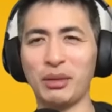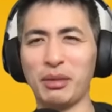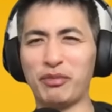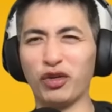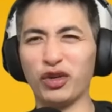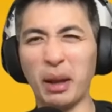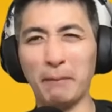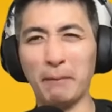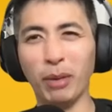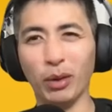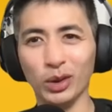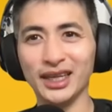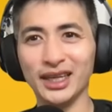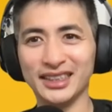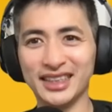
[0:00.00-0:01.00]
Before that
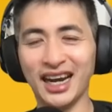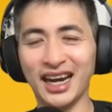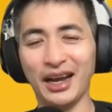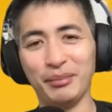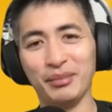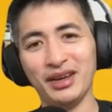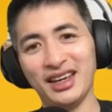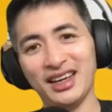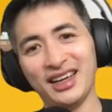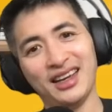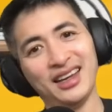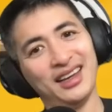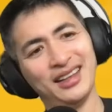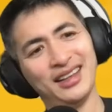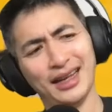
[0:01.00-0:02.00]
bullet time,
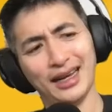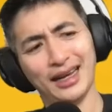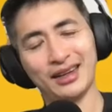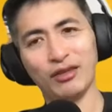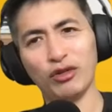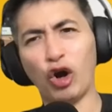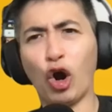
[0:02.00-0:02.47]
like